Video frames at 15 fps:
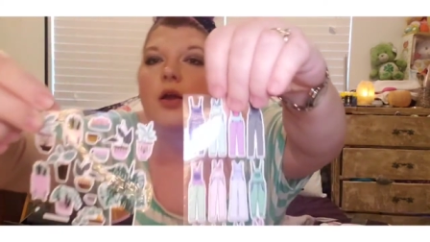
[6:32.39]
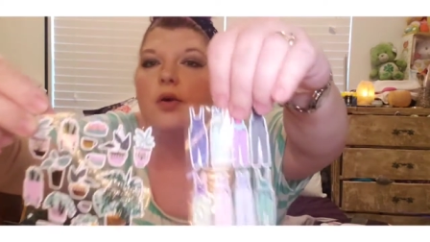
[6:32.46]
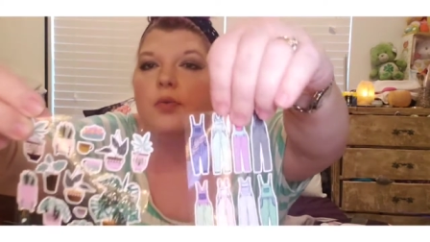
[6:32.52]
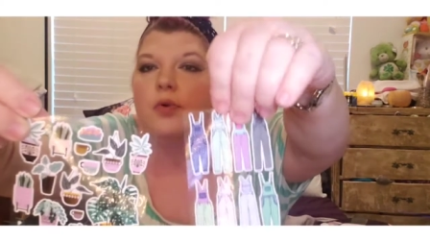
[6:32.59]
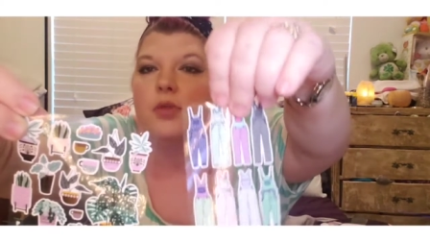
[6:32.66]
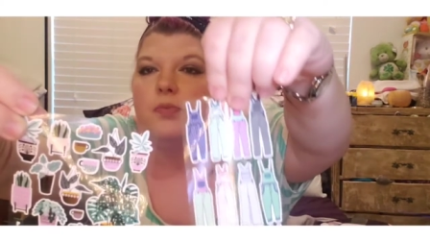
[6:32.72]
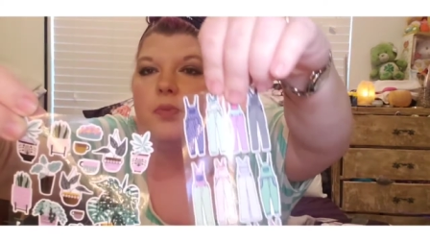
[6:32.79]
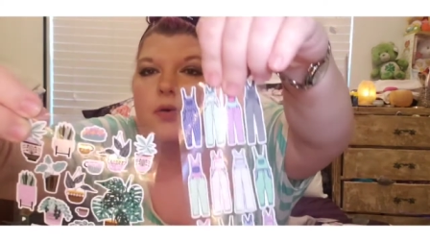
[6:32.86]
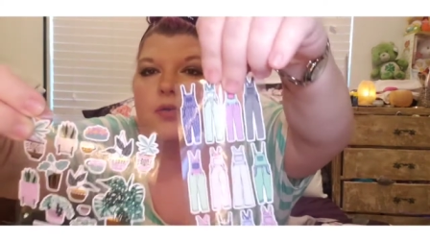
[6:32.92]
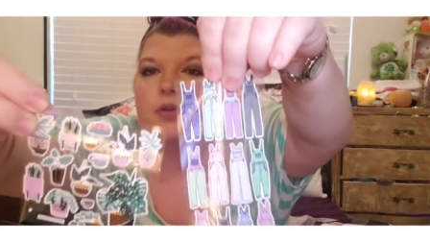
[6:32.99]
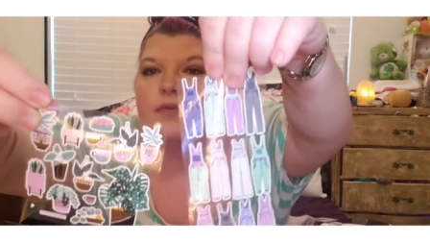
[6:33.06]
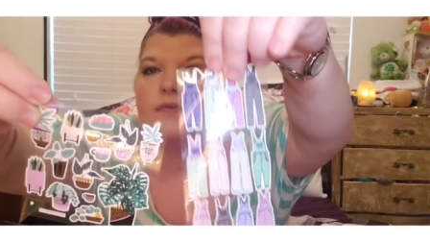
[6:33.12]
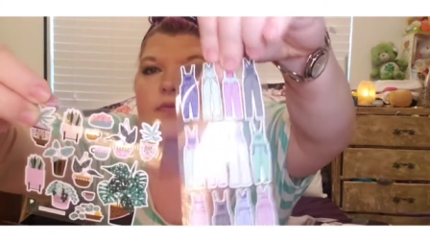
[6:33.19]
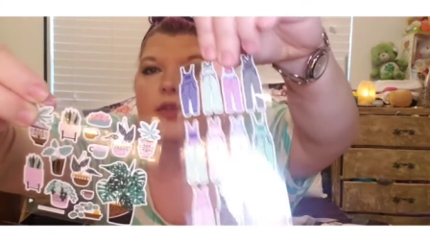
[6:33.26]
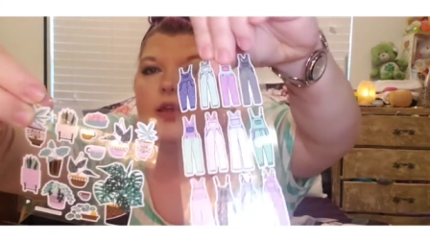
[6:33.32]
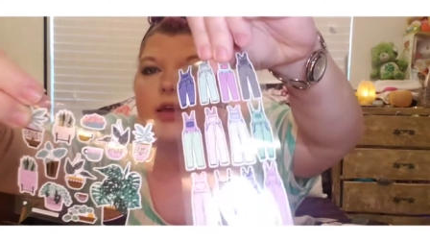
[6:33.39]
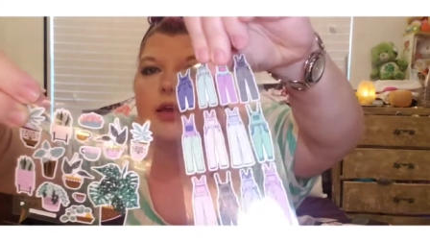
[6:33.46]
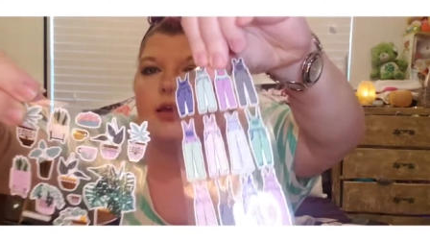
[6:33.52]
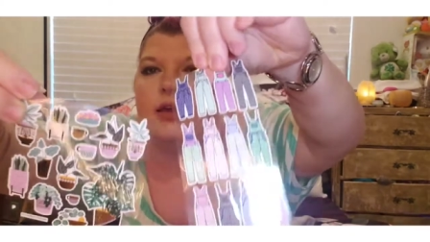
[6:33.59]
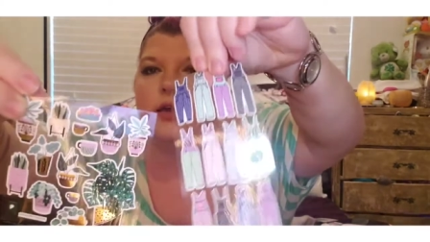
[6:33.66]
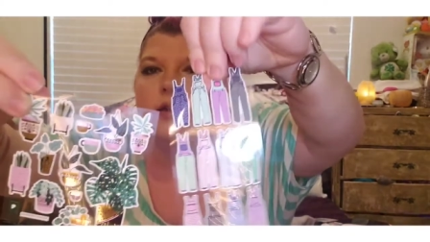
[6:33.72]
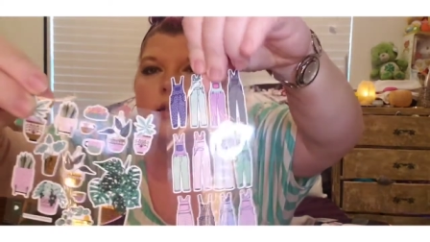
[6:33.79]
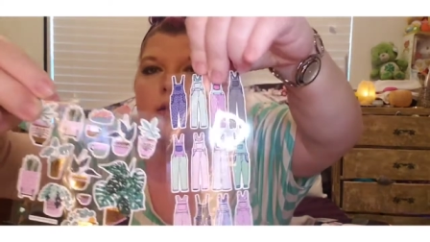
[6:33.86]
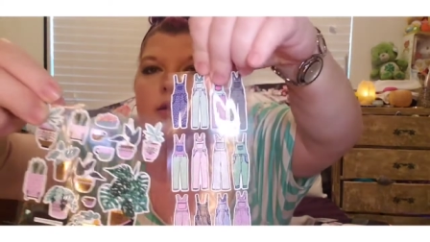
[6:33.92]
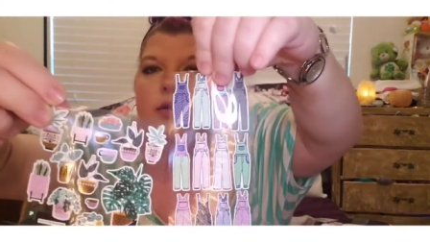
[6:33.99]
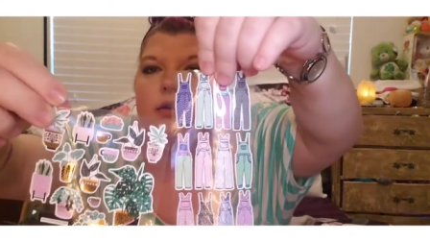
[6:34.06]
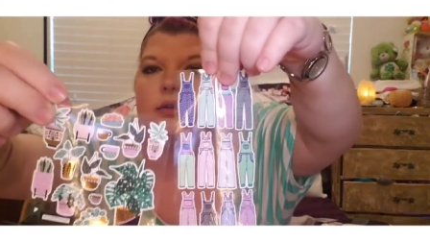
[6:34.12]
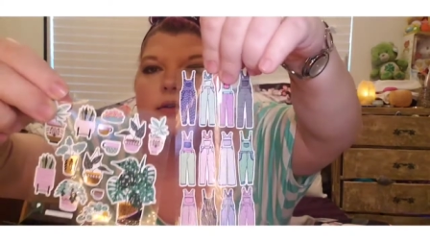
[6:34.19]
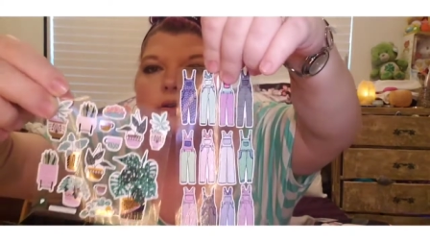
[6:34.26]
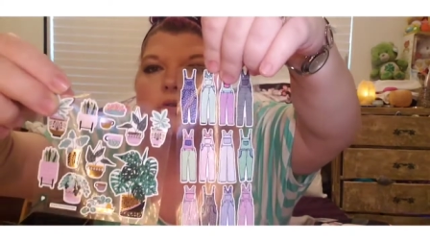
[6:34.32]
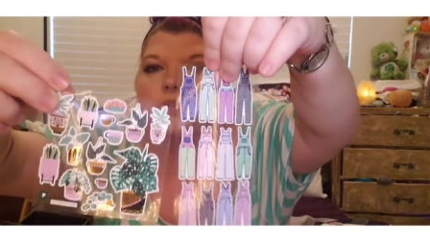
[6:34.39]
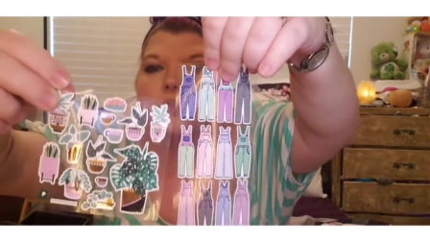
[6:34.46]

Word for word: with both of these.